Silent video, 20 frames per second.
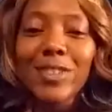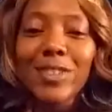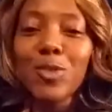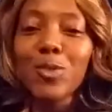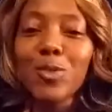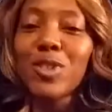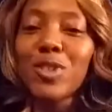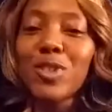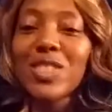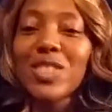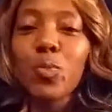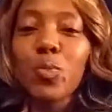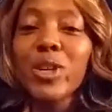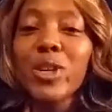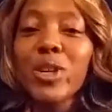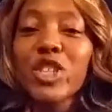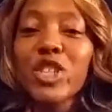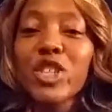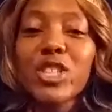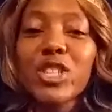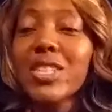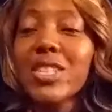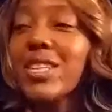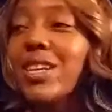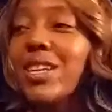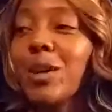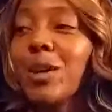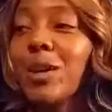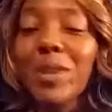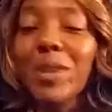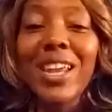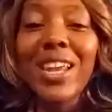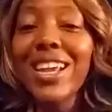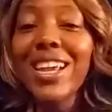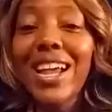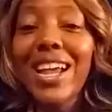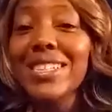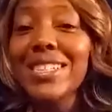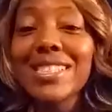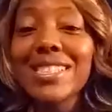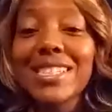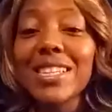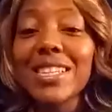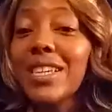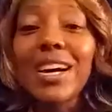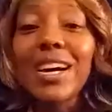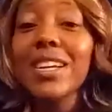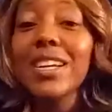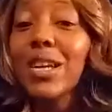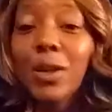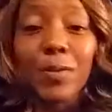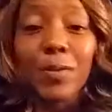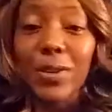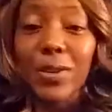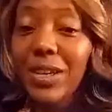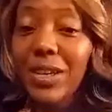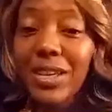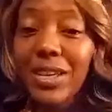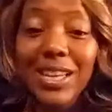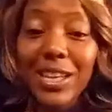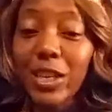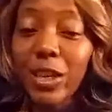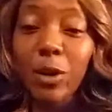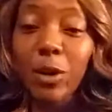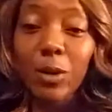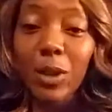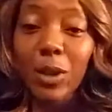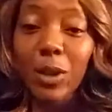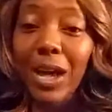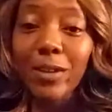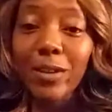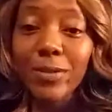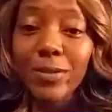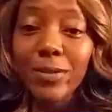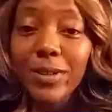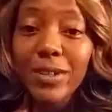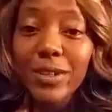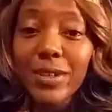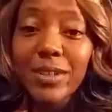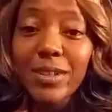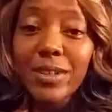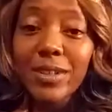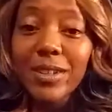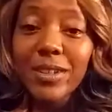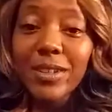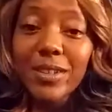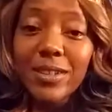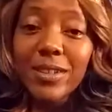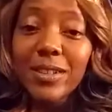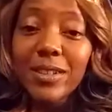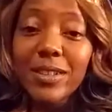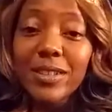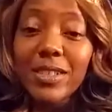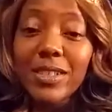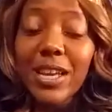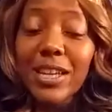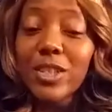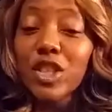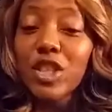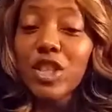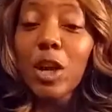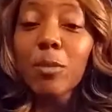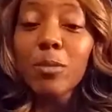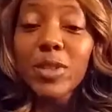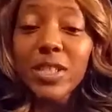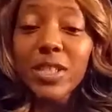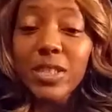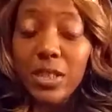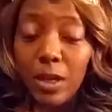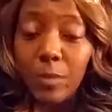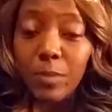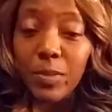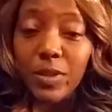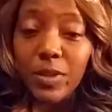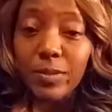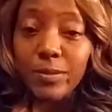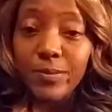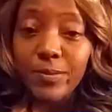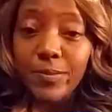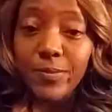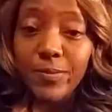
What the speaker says: you just preaching to them and they can't see none of it in your life. It's like, show me something.